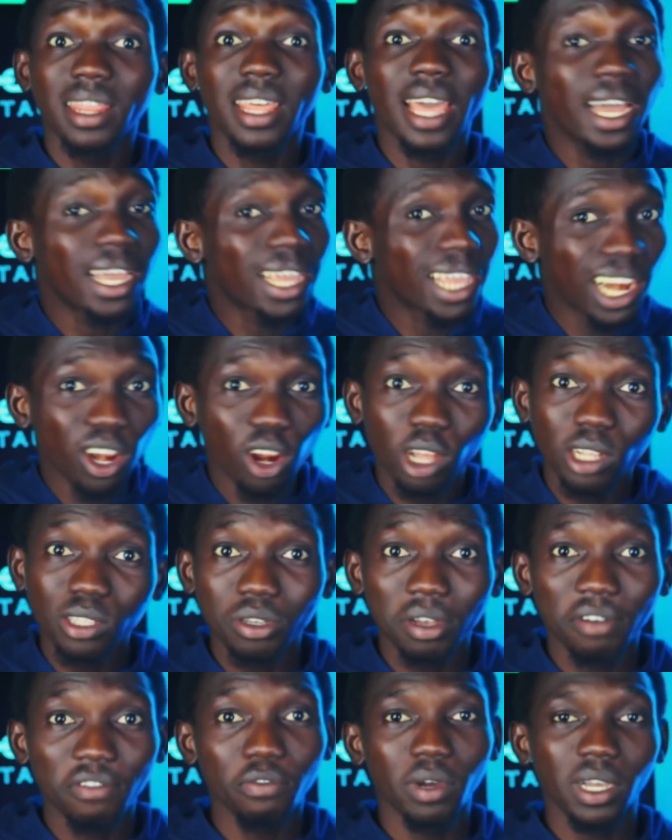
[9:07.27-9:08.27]
there are a
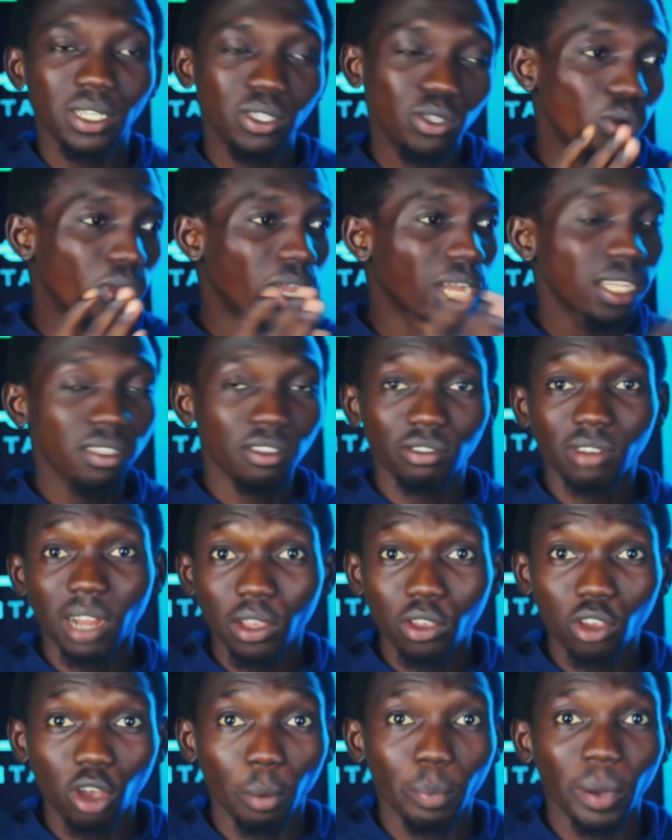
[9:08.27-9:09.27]
lot of ways you can
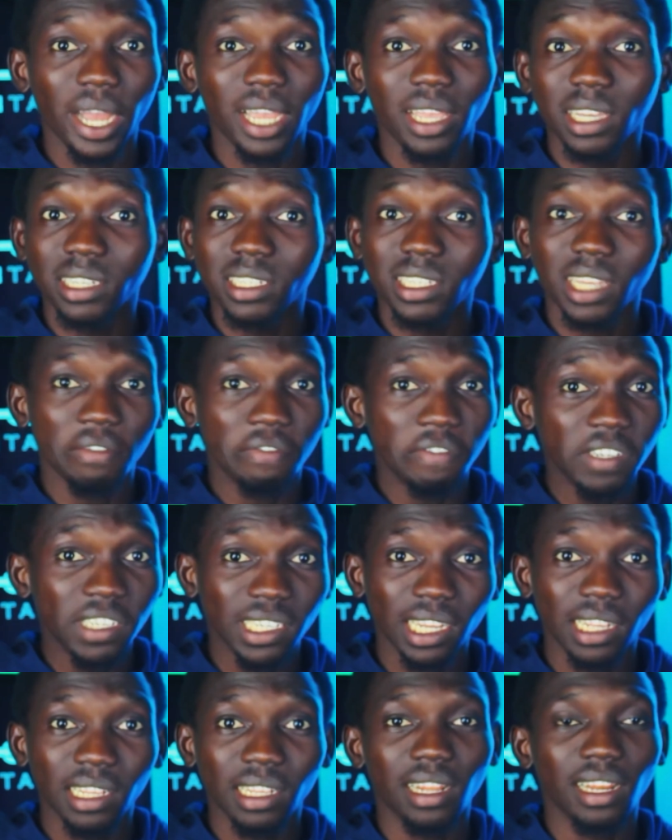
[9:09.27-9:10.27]
track your package
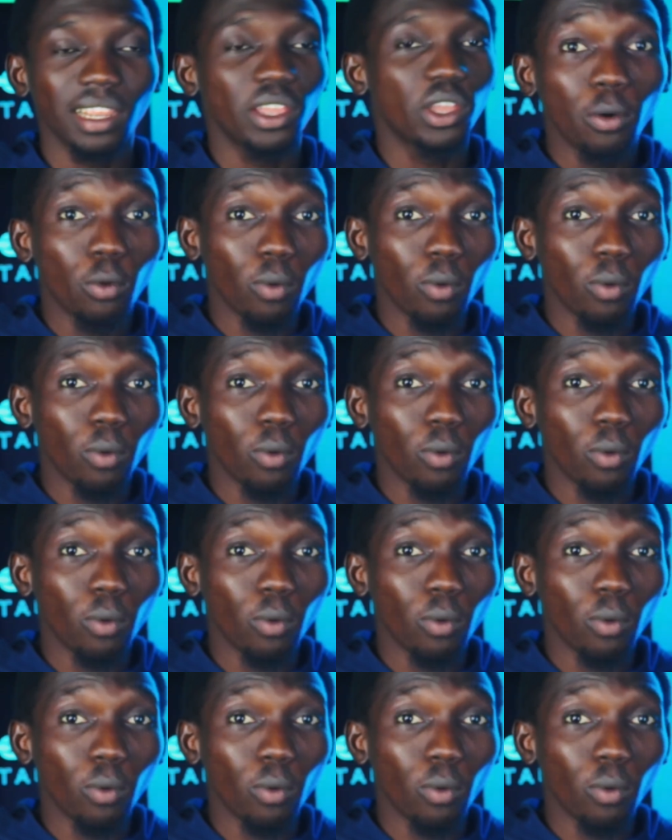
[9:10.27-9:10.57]
efficiently